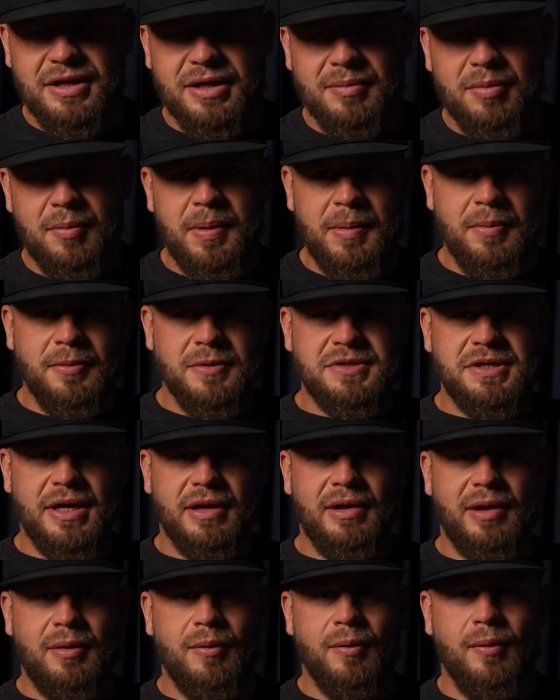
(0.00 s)
I did, but people will
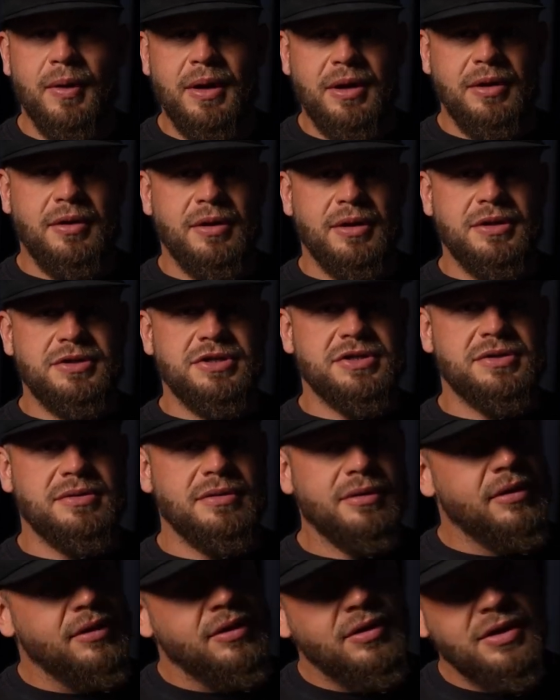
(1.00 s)
say like, well, when are you going to
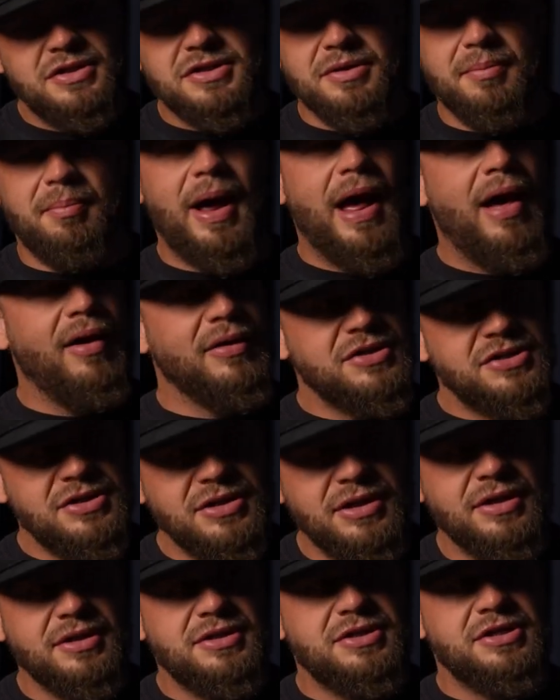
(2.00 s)
you need some balance.
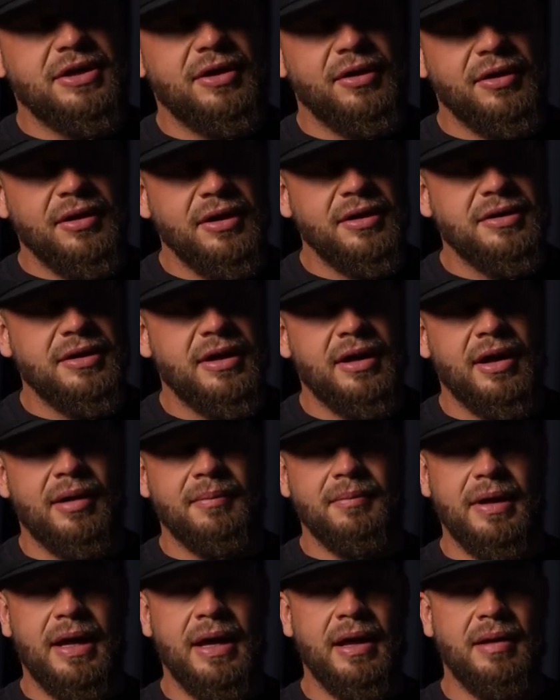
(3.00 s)
You need to chill.
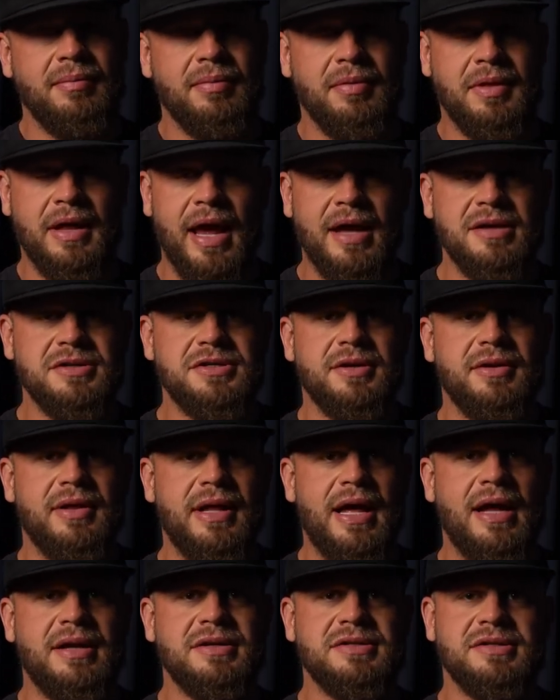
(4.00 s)
And the answer to
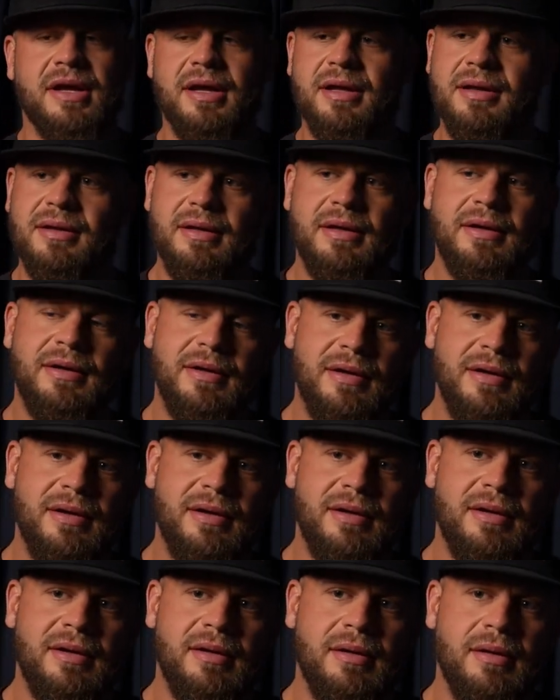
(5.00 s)
that is like,
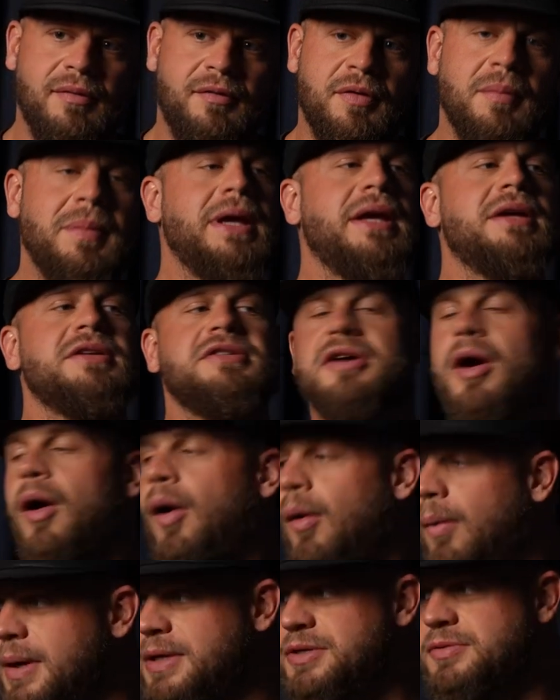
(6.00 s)
for me, it's
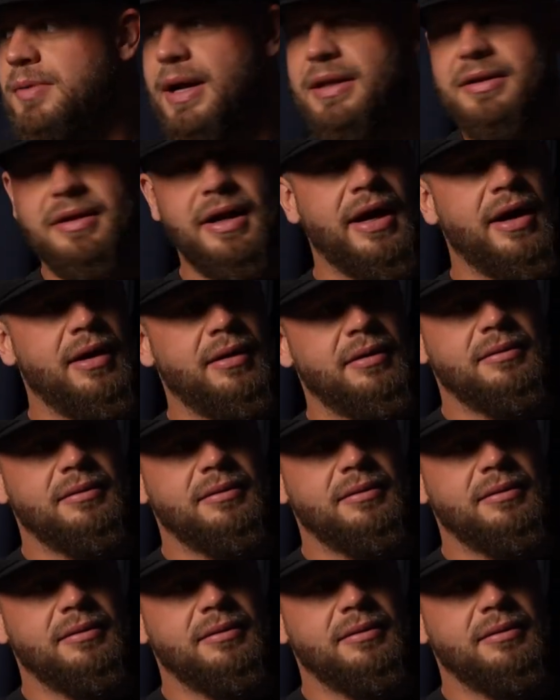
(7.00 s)
always right there.